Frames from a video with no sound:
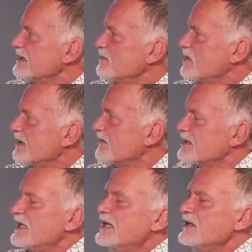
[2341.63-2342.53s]

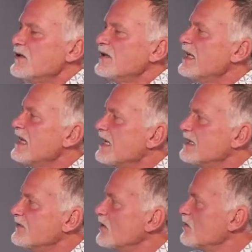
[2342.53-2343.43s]
Big-Quaternion and
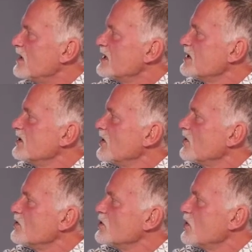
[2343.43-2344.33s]
other formulation
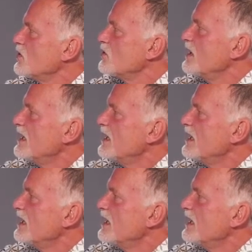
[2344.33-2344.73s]
also